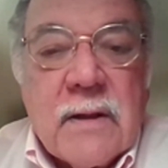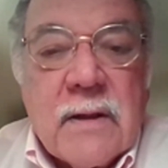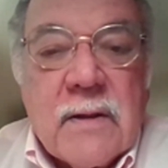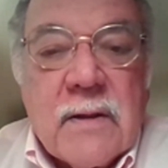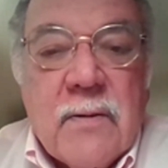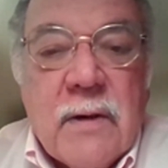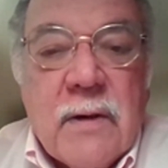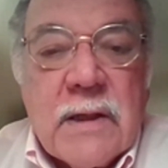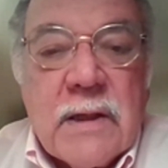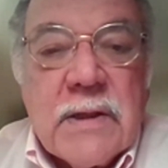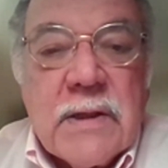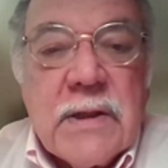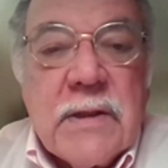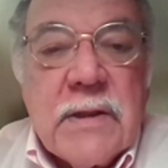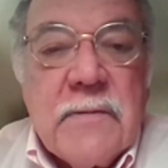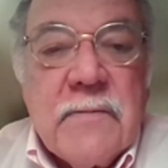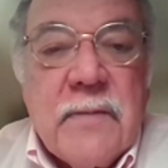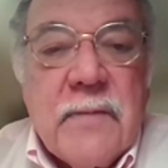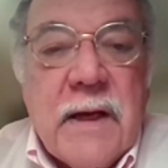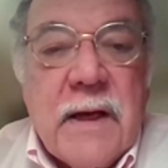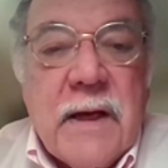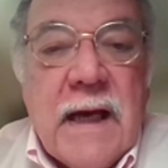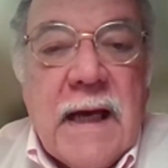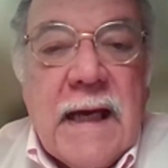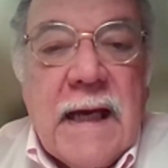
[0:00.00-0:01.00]
question
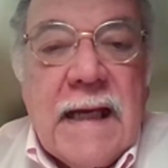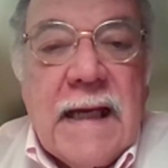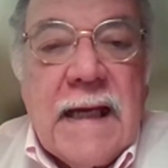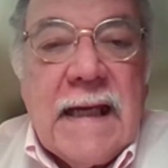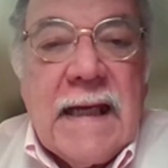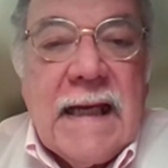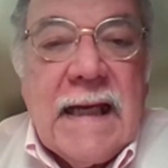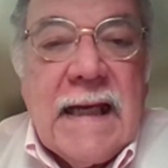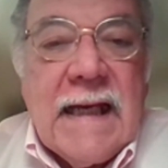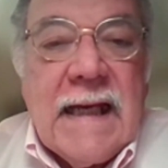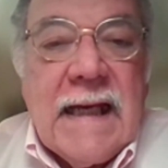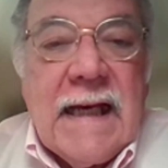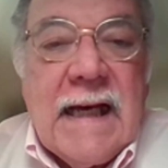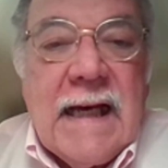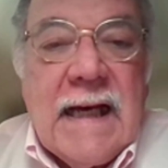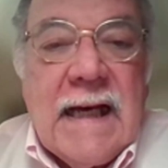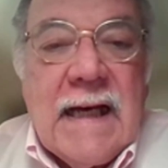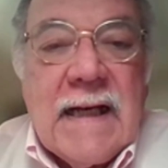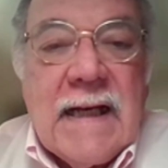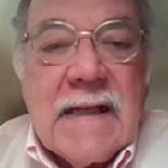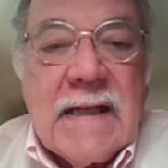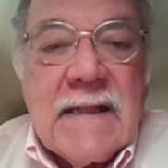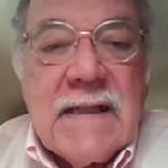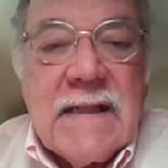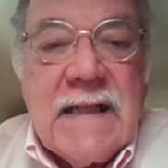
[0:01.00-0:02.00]
by
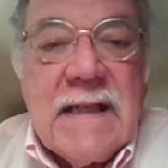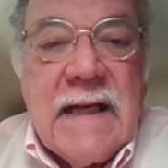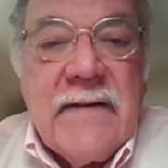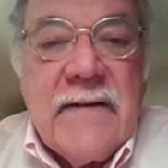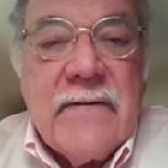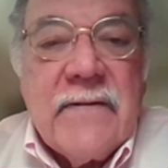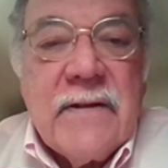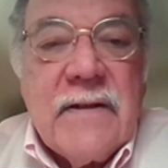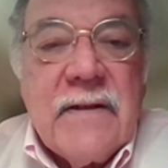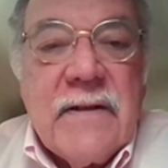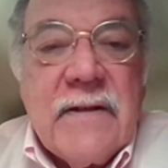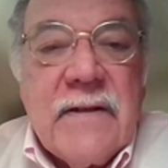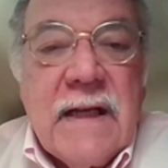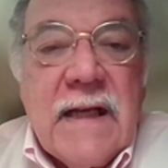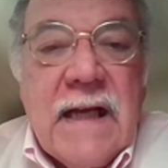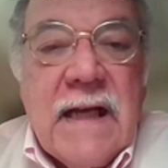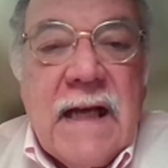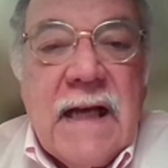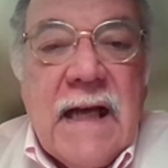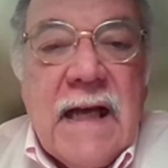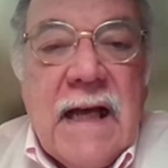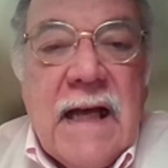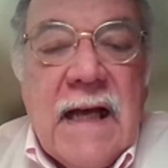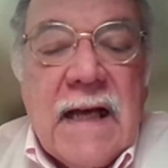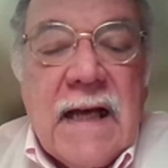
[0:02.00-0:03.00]
David
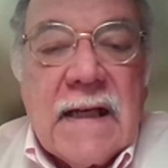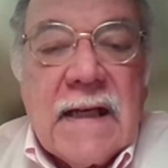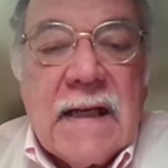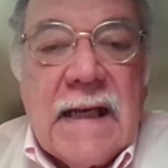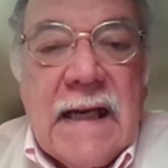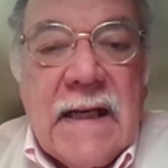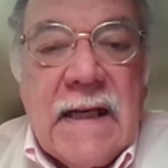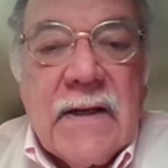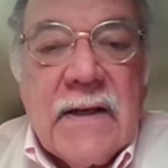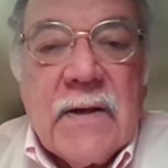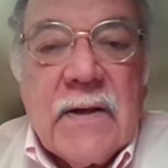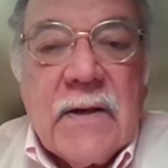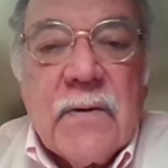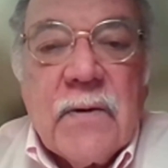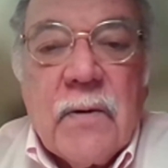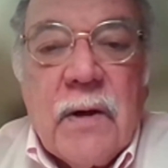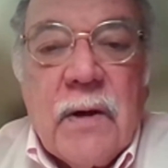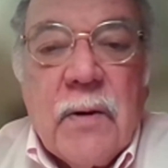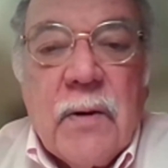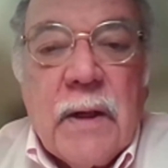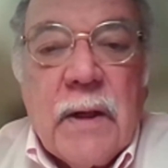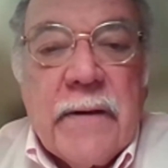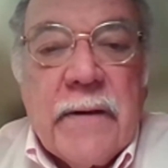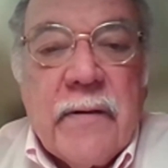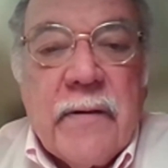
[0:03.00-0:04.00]
Cater,
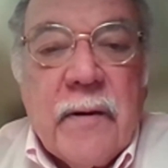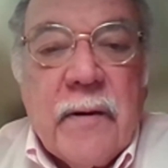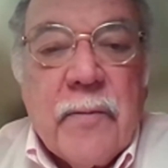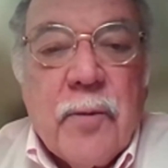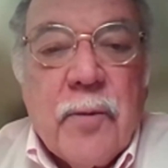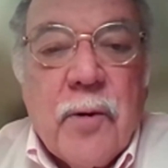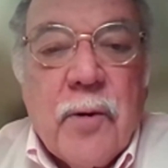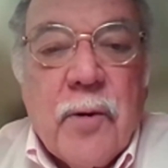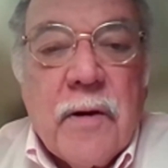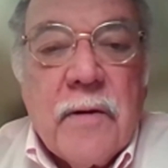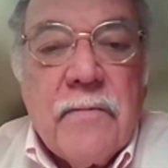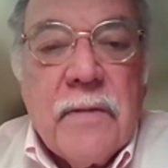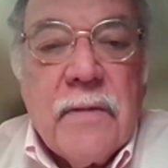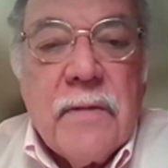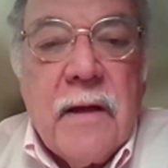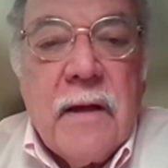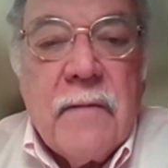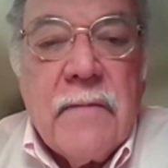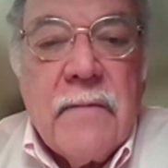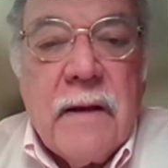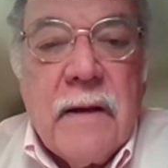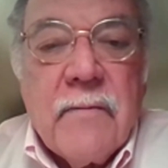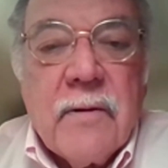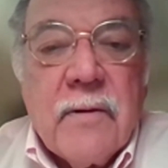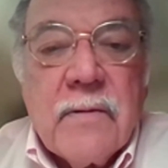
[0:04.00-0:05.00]
one of our board
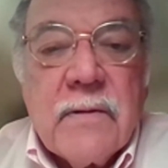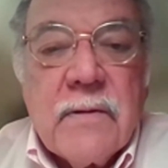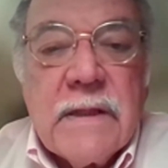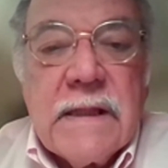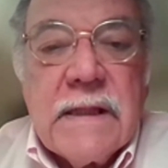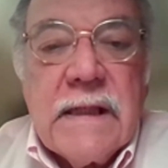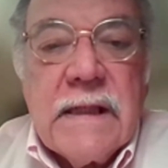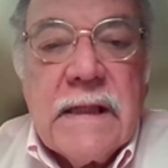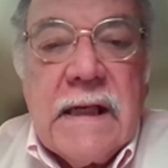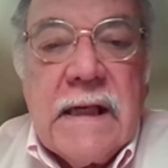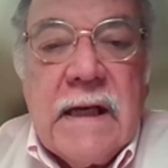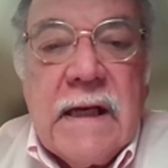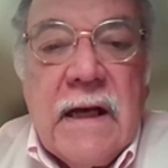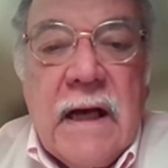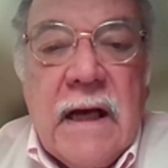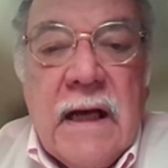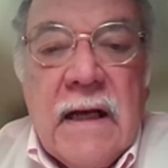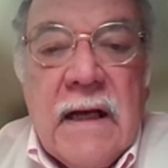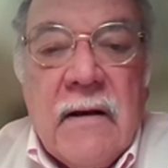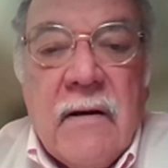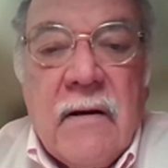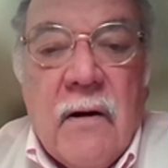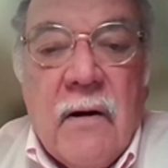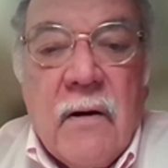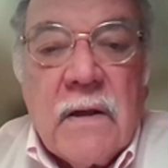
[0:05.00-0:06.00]
members,
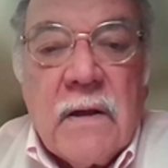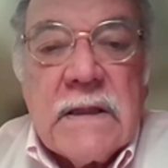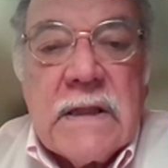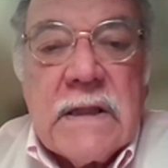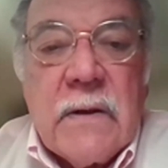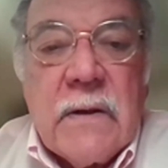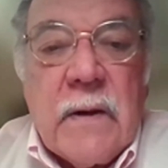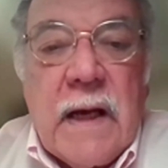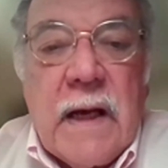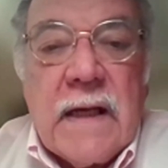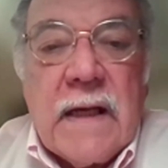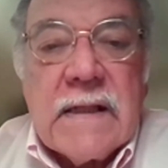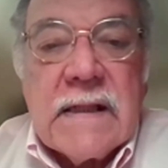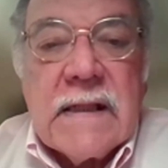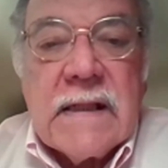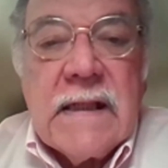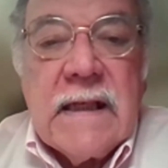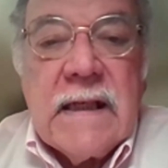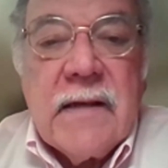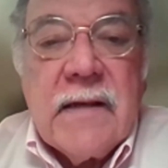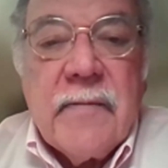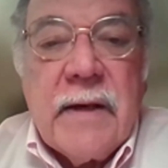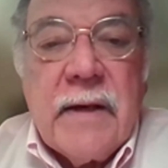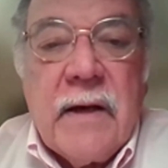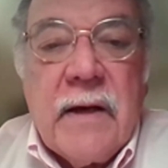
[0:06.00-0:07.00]
also asking
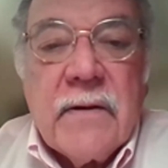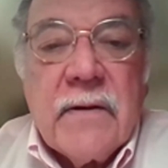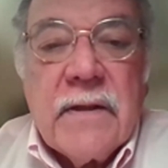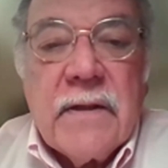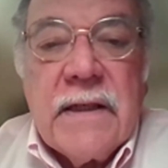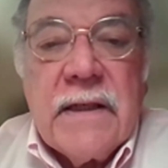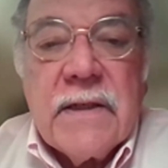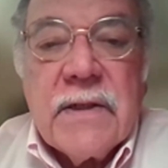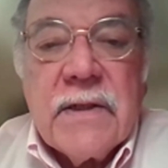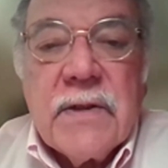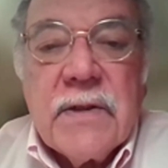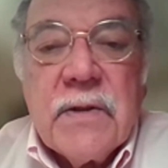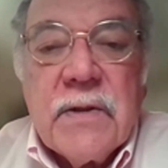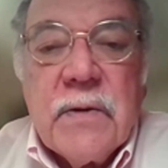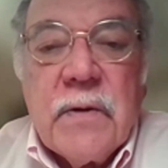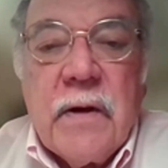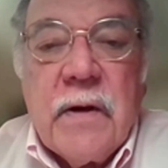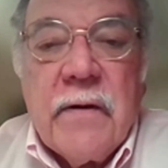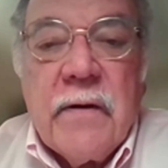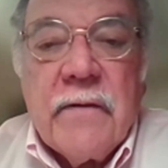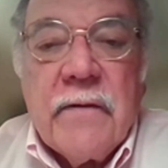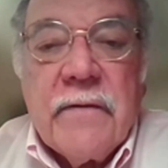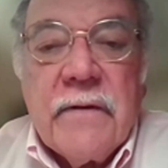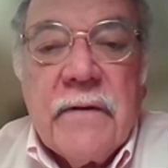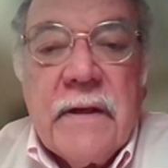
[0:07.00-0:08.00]
about the issue
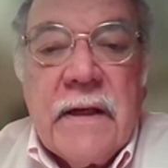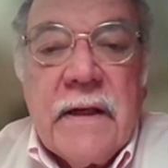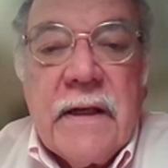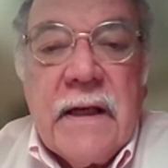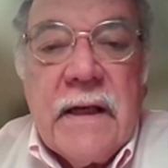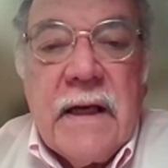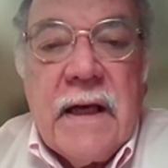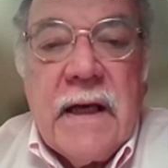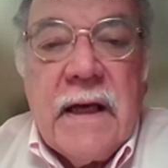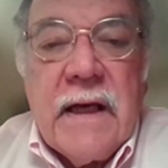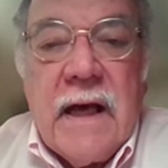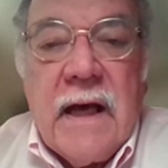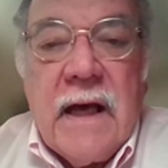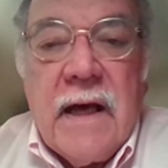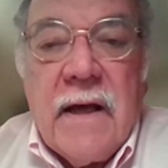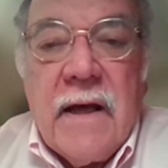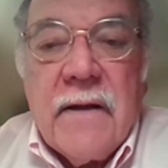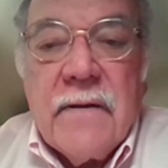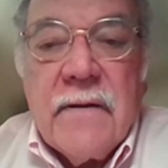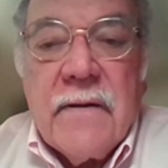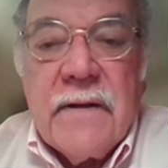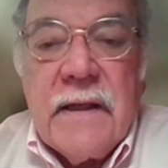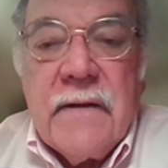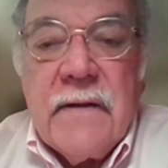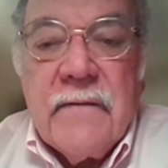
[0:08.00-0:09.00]
of
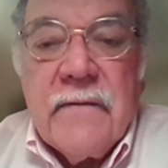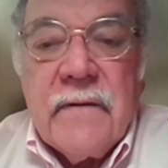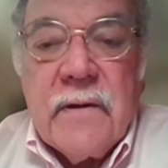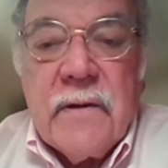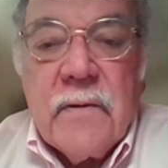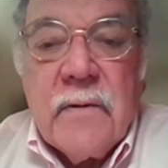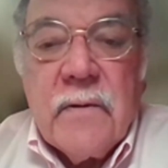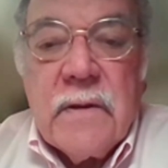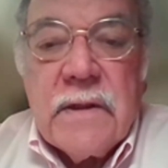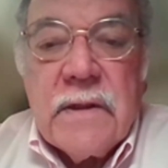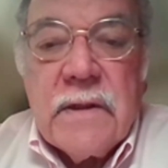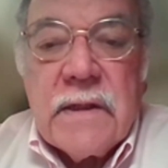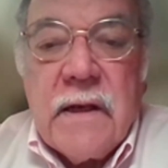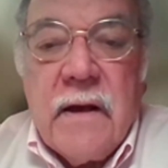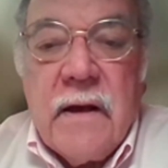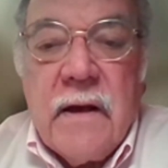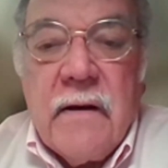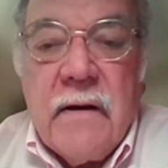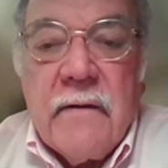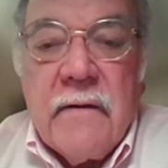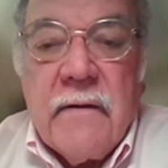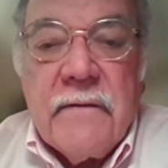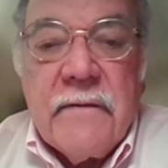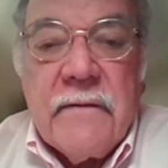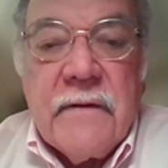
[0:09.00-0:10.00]
the influence
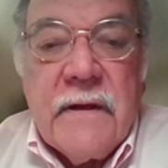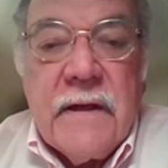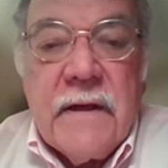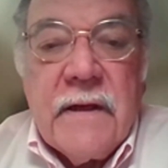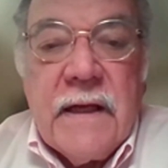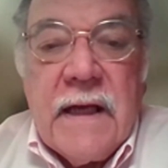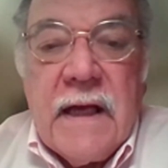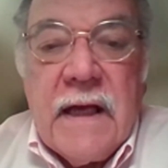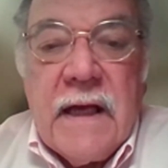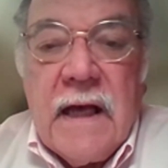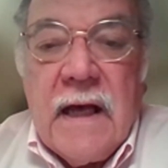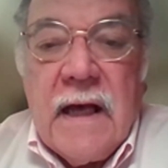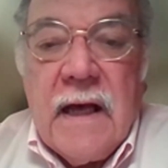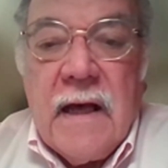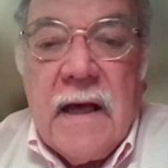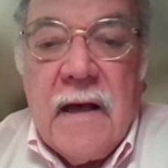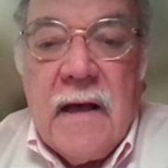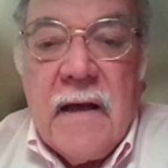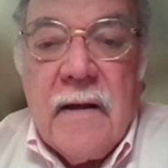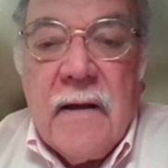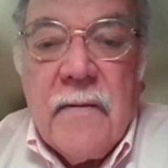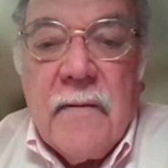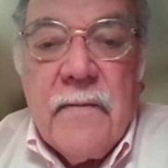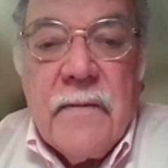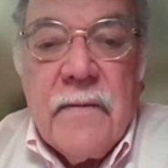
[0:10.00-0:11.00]
of
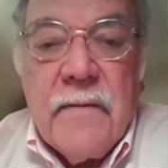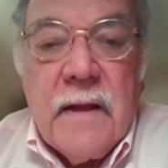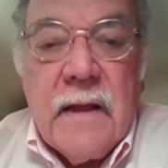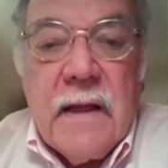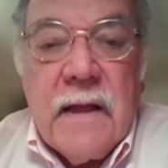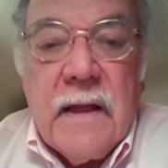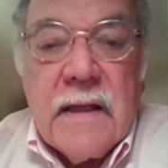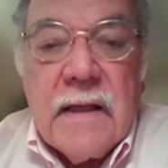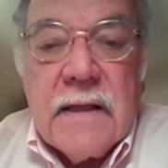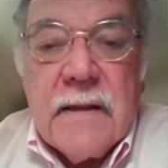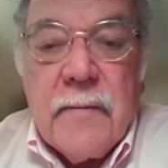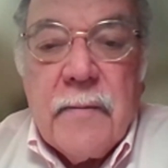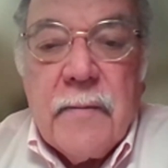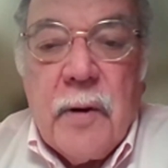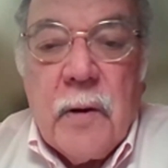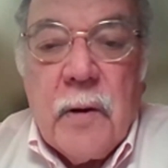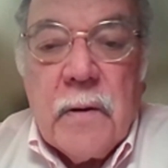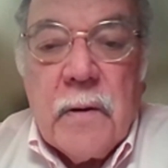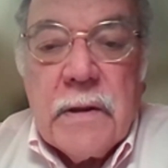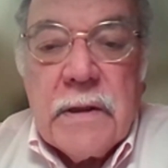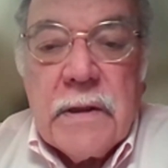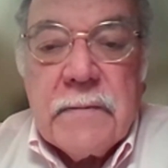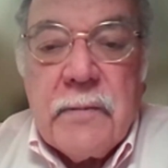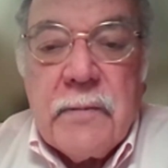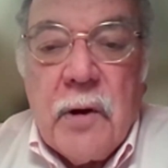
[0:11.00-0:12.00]
the
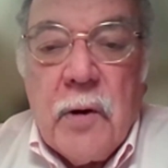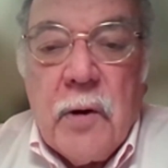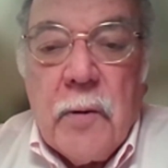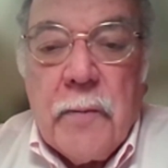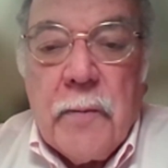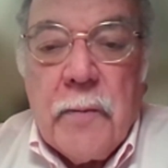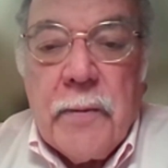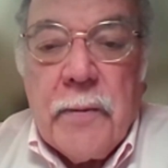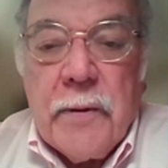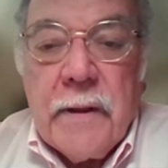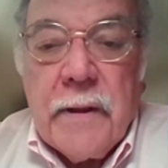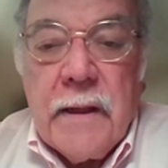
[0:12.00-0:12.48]
Polish Pope.